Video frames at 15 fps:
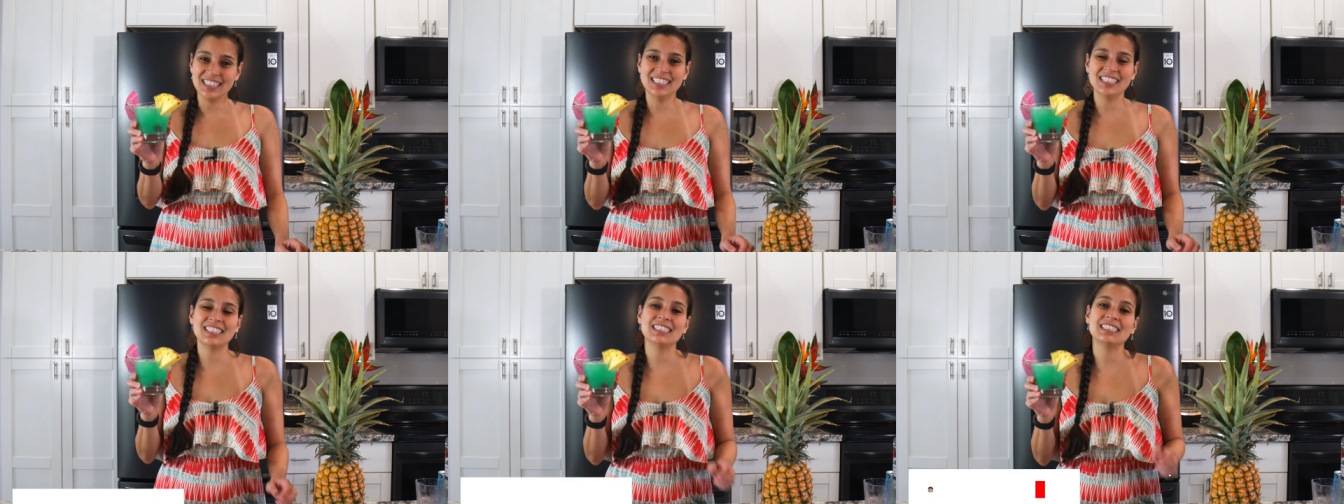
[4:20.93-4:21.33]

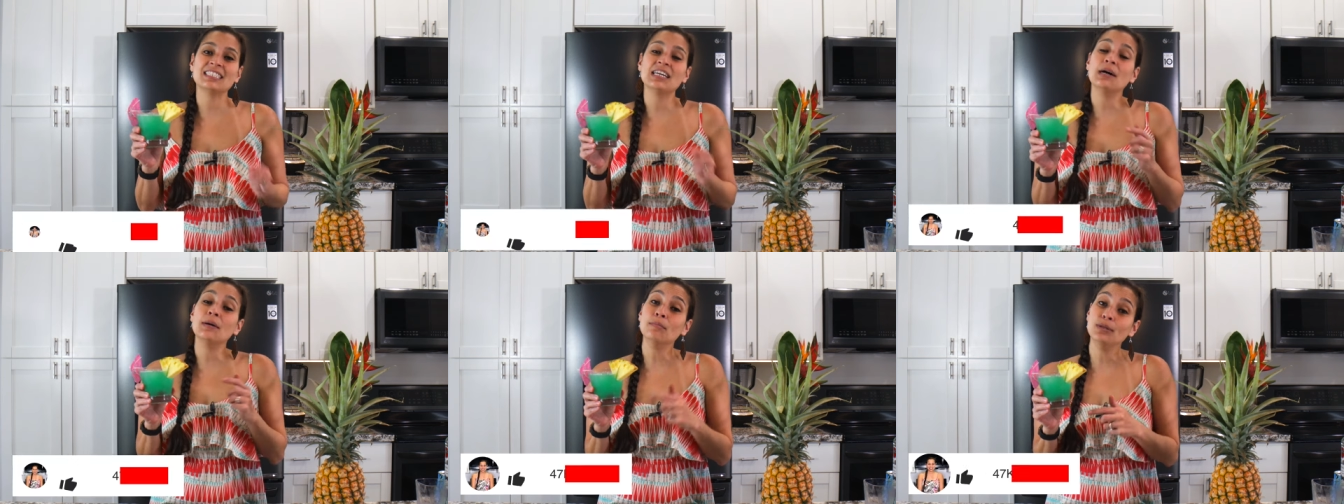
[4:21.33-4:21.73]
This is
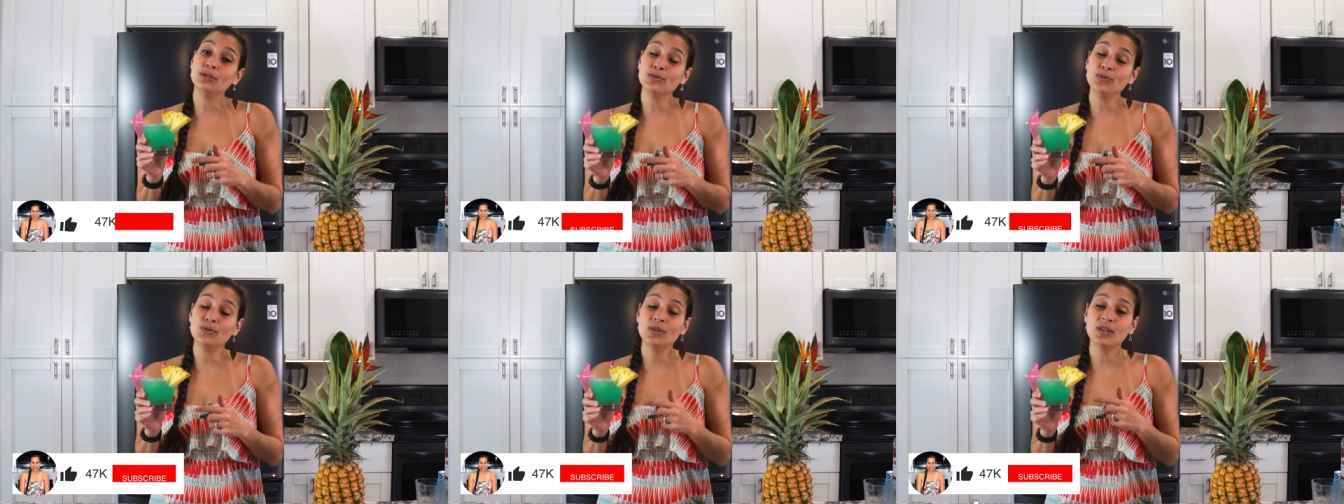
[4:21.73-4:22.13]
a
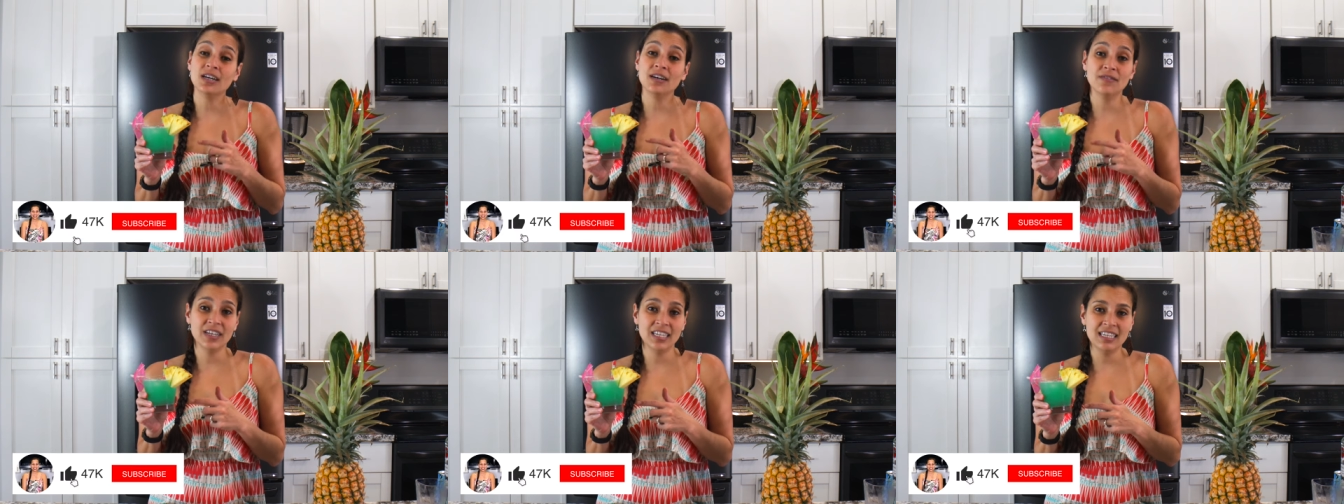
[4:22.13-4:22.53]
Blue
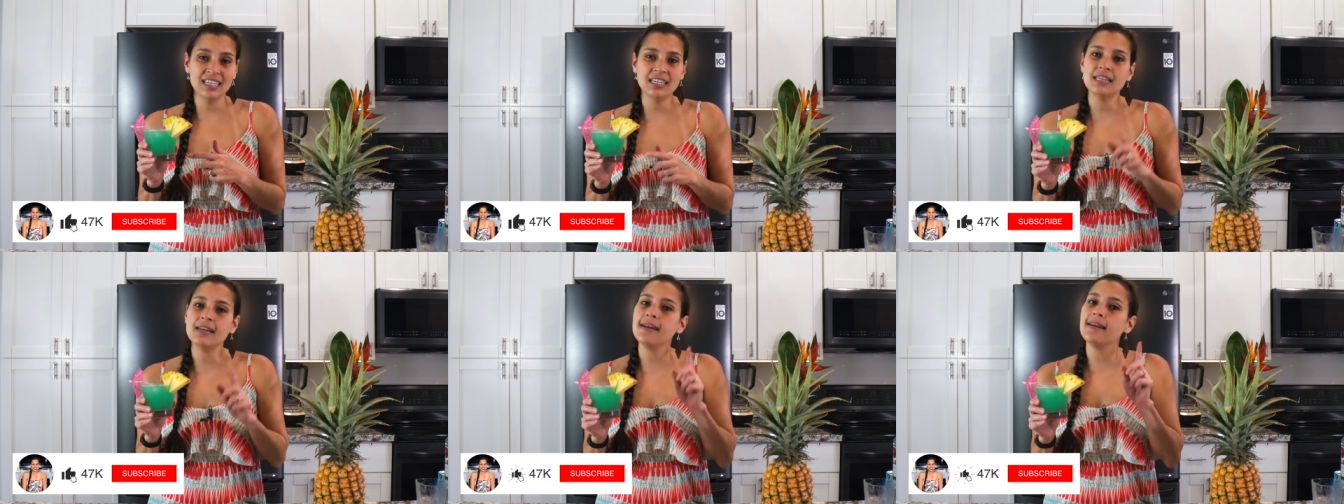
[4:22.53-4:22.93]

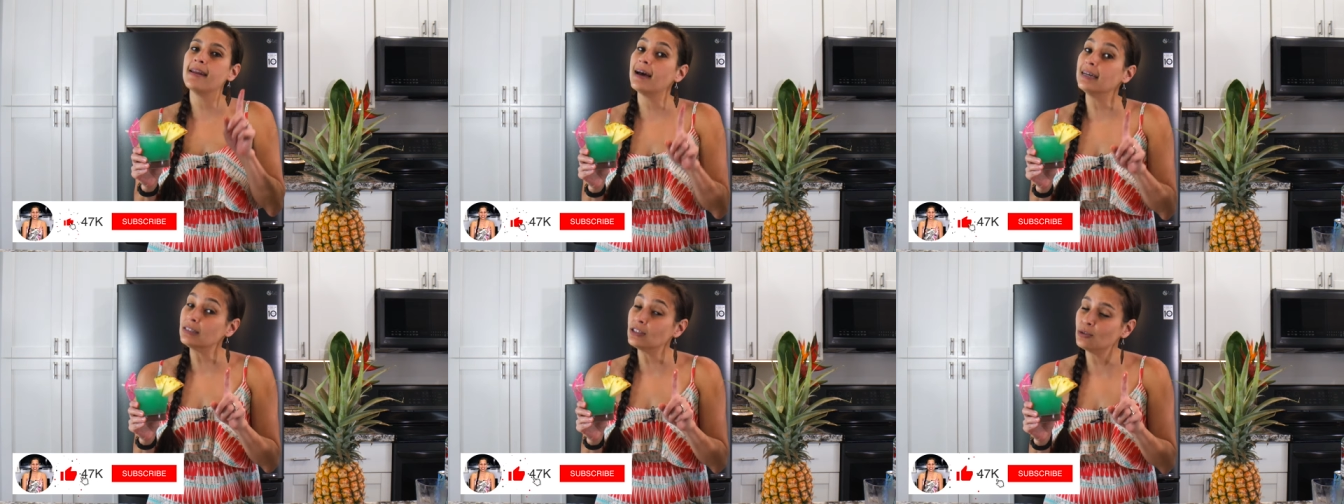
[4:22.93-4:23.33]
Hawai'i,
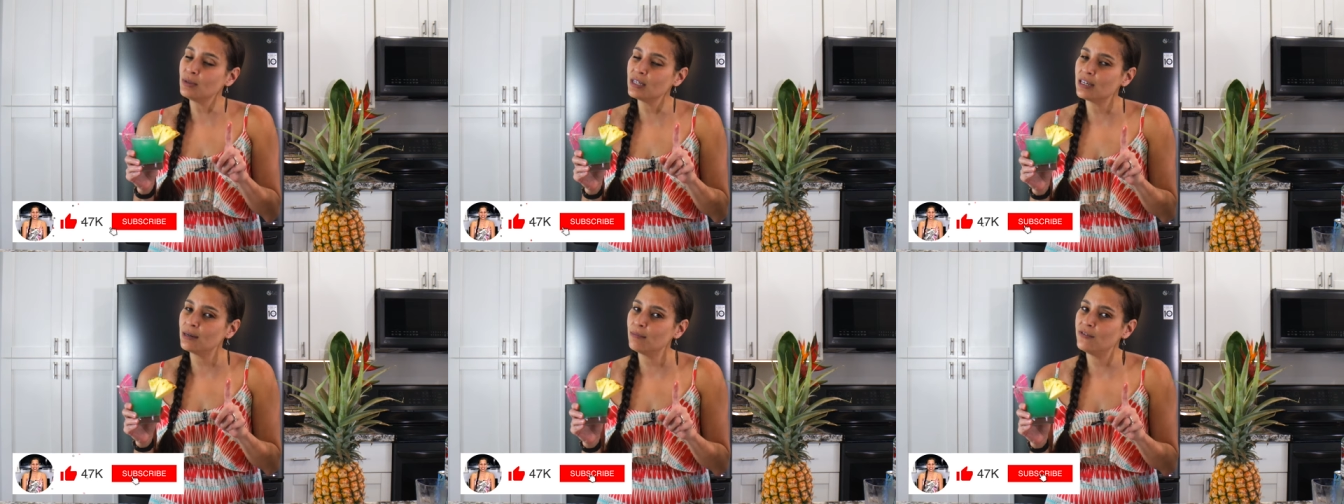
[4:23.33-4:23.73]
not to
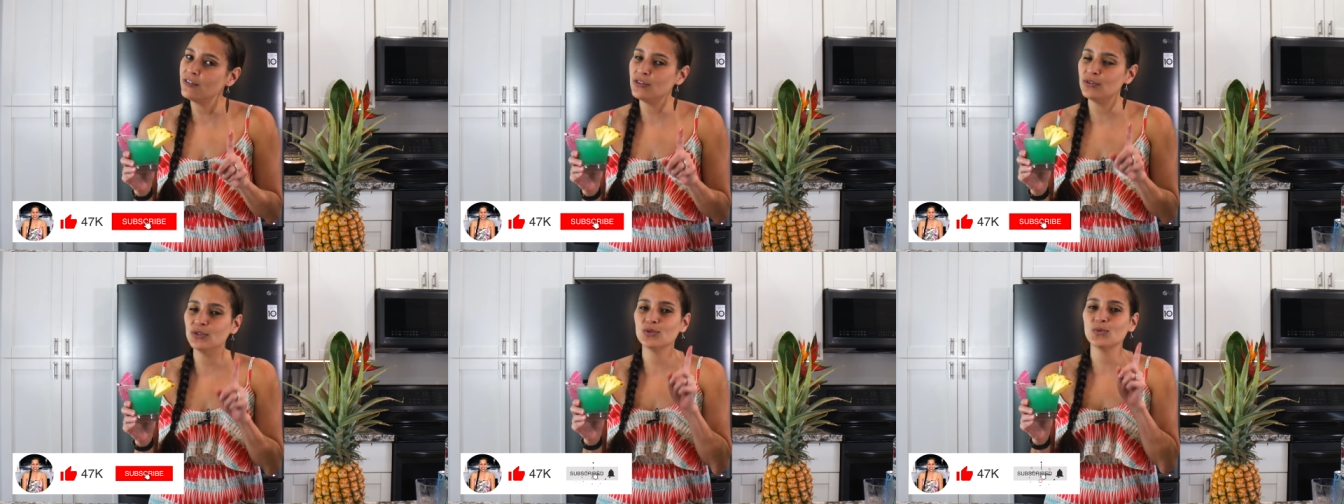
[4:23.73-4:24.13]
be
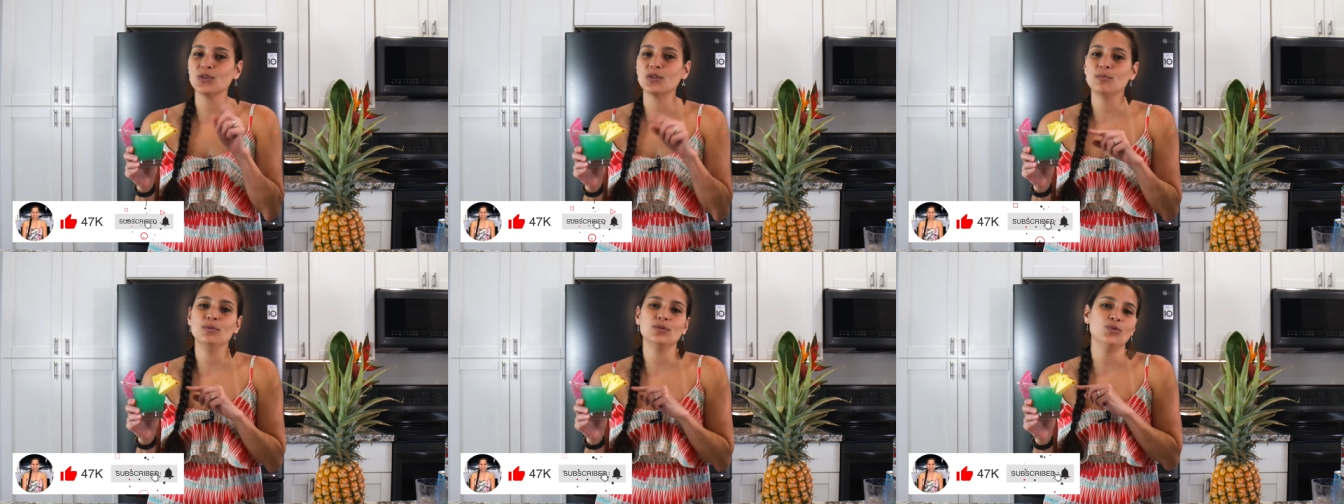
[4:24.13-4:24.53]
confused
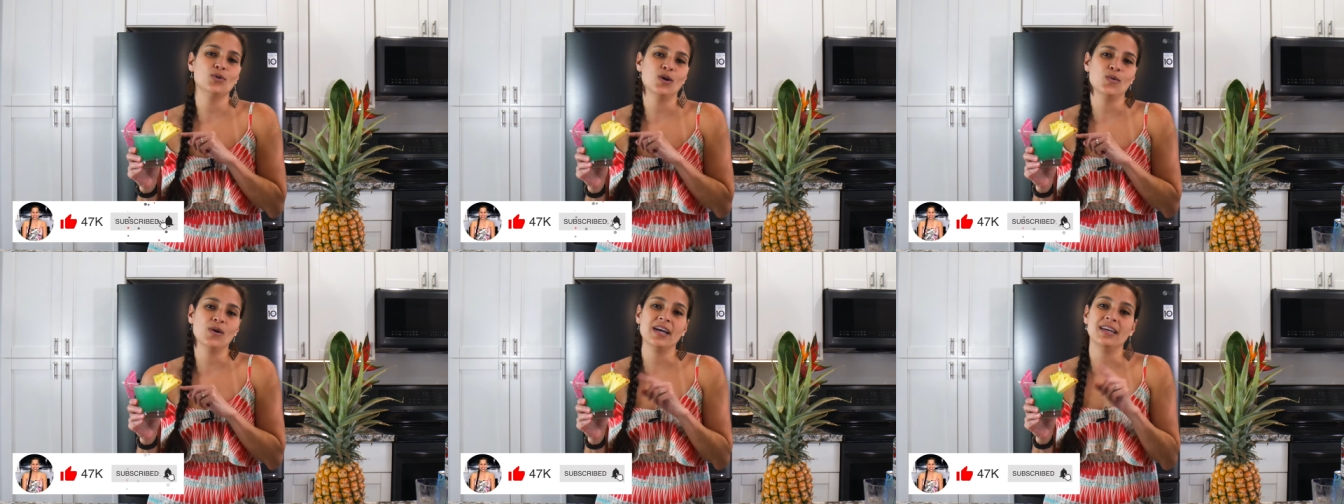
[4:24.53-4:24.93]
with a Blue
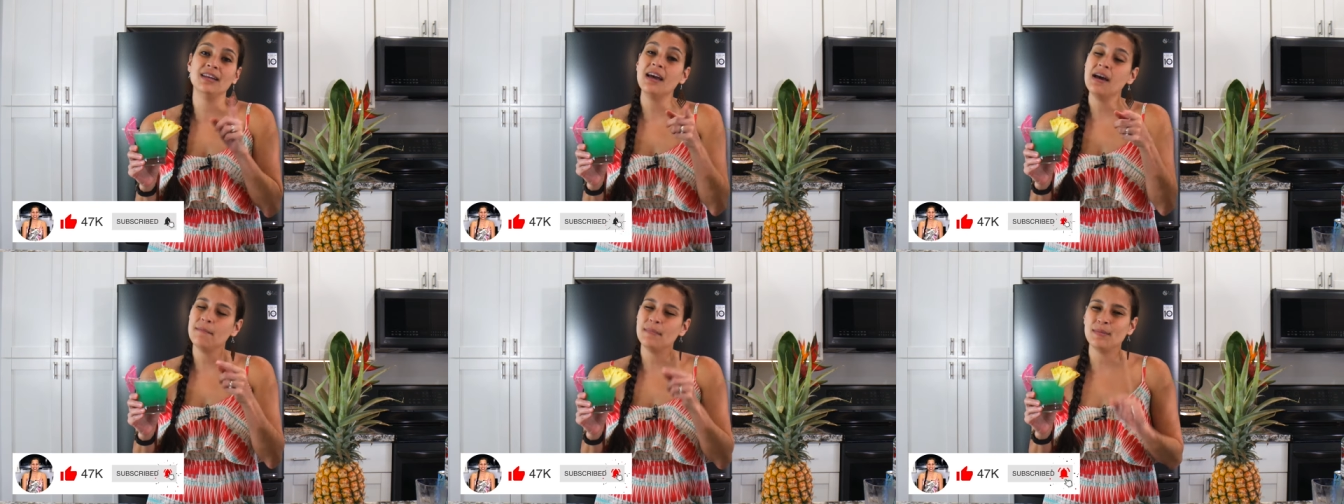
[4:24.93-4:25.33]
Hawaiian.
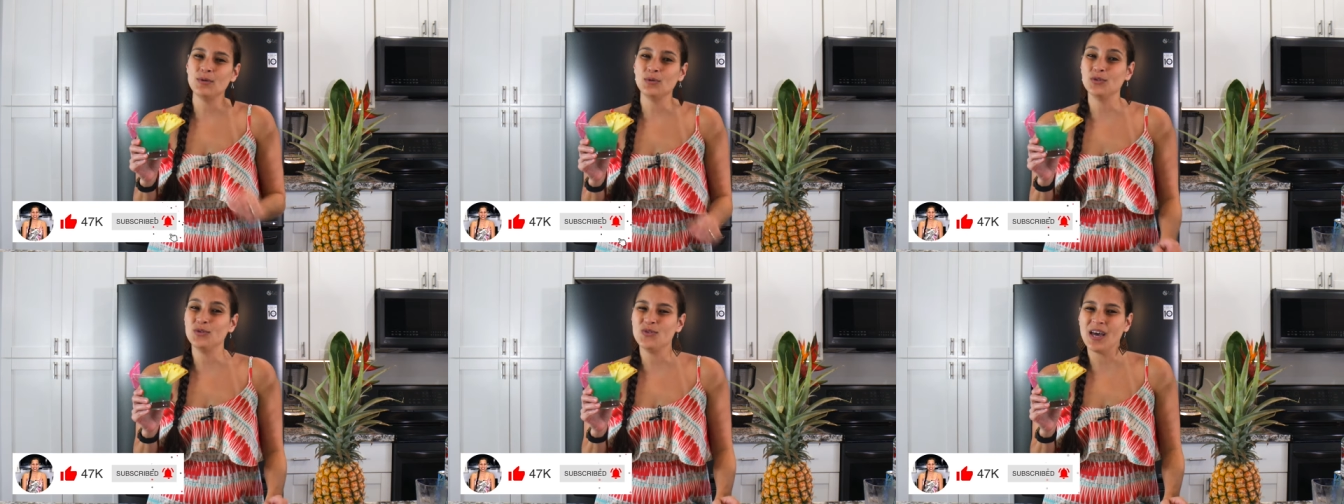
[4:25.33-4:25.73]
Maybe
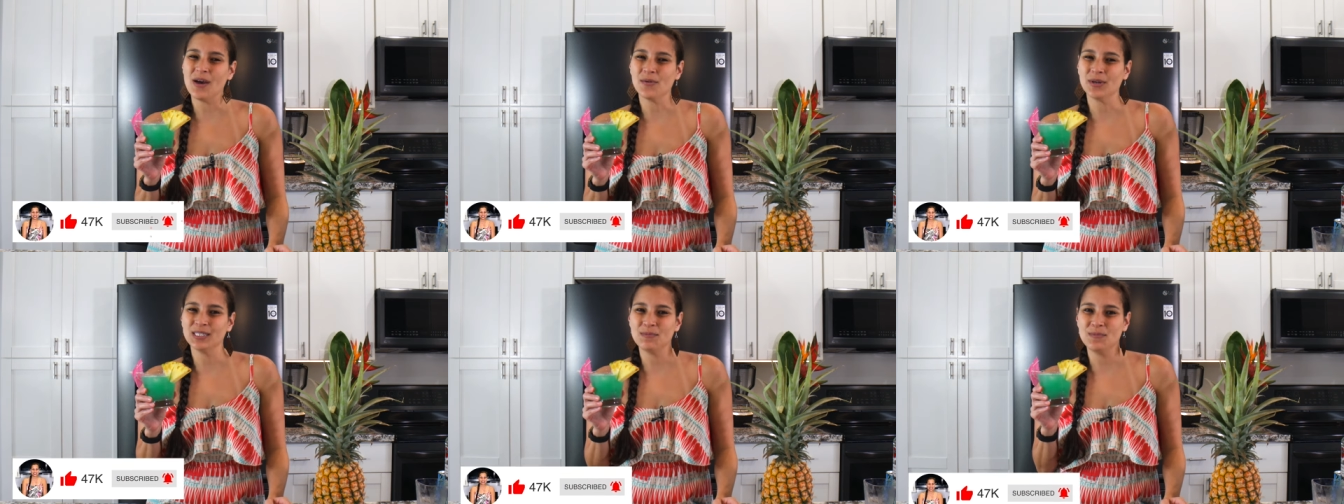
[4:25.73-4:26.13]
we'll do
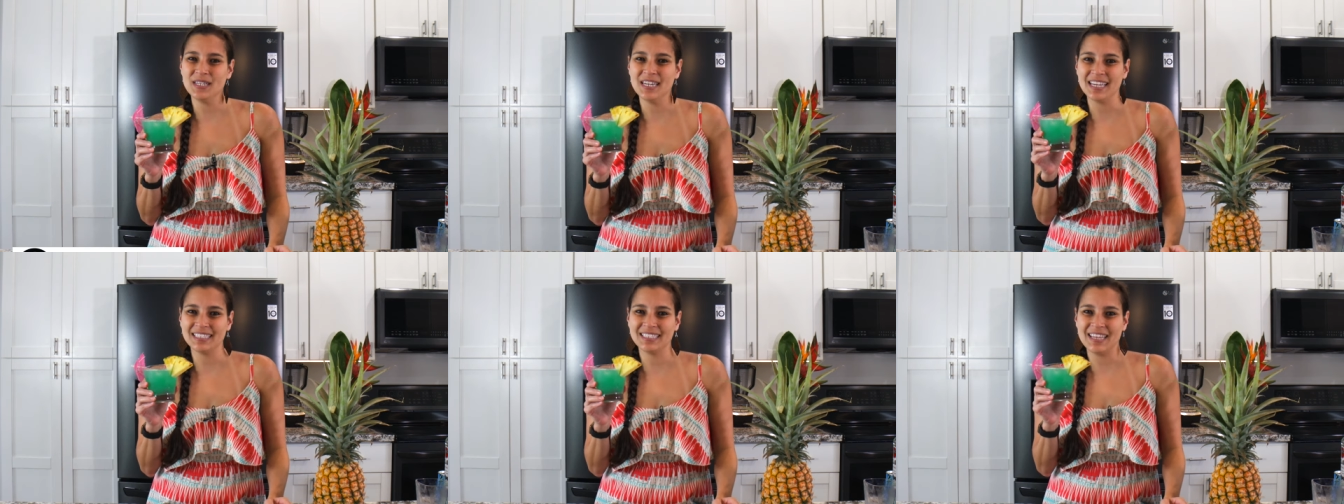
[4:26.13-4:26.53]
that recipe
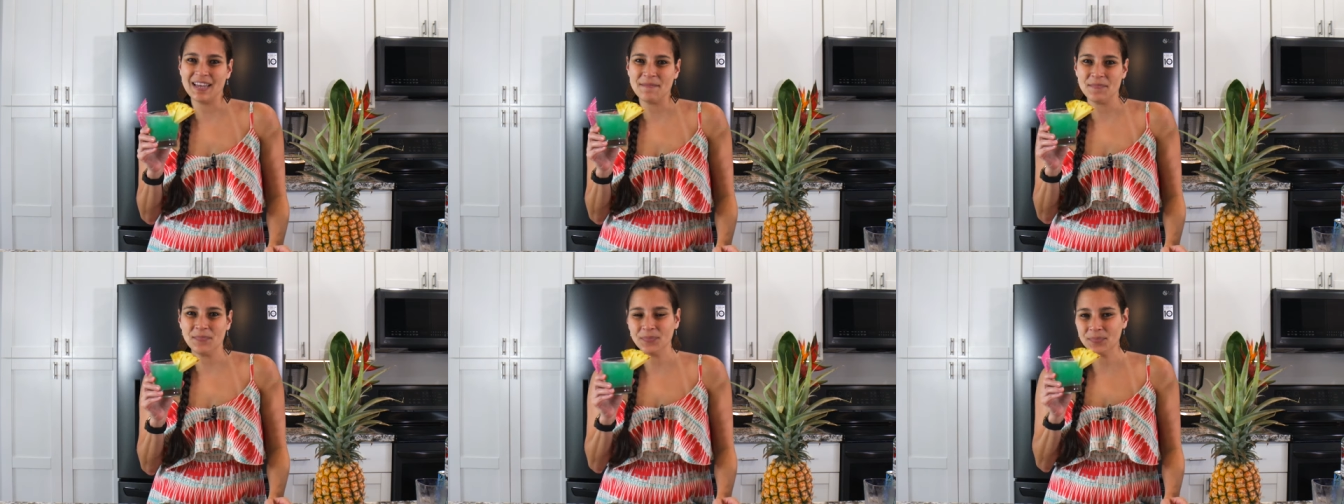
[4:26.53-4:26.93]
next time.